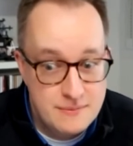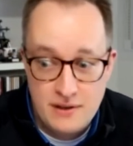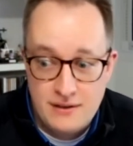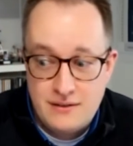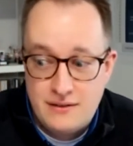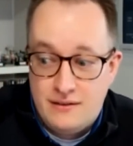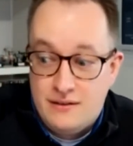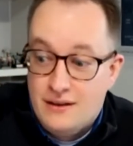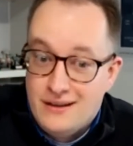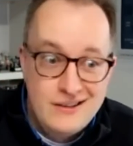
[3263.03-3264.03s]
but
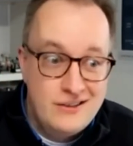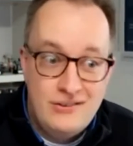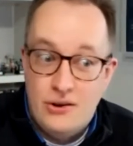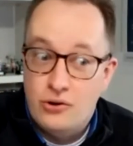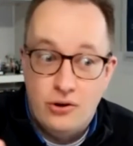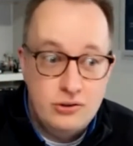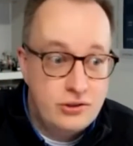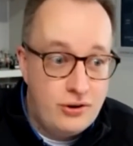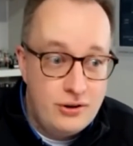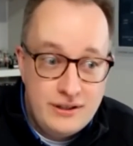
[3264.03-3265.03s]
no cold
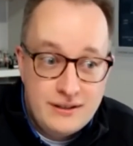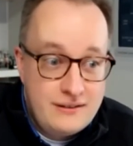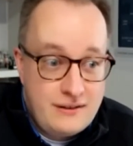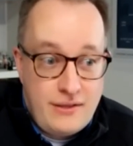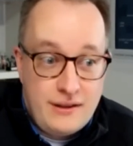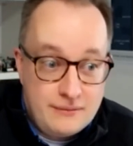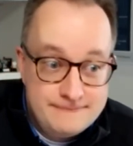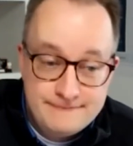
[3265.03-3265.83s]
calling, nothing.